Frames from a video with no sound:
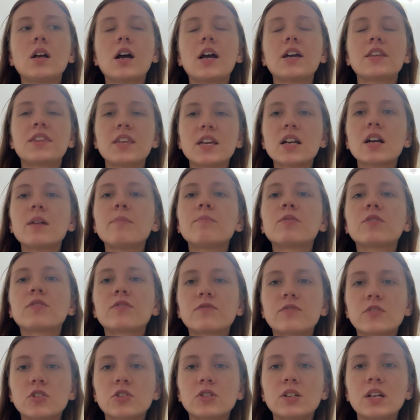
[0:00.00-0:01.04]
I think I'm
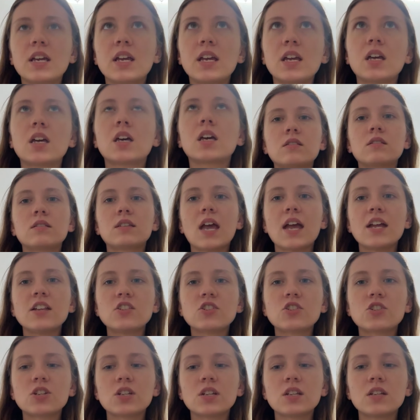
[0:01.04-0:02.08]
preferring
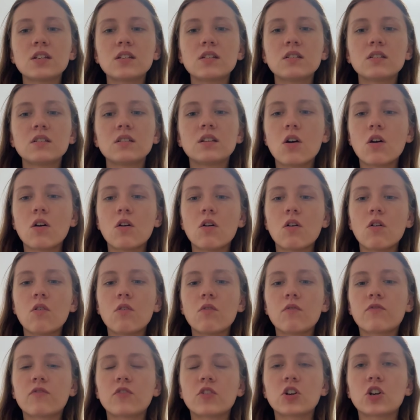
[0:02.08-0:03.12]
tension
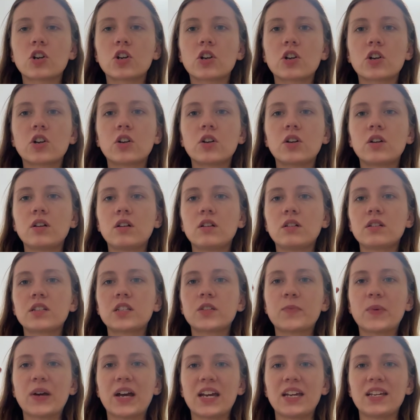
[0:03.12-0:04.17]
over
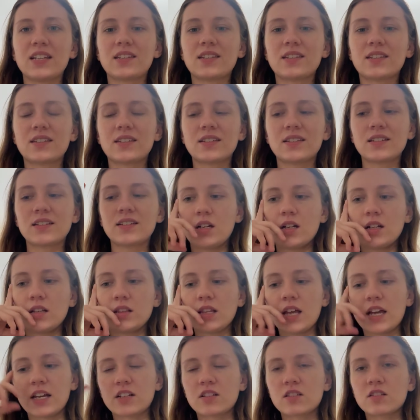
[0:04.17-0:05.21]
spice.
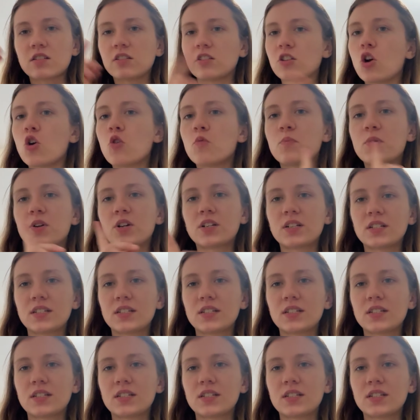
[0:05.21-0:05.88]
Like slow burn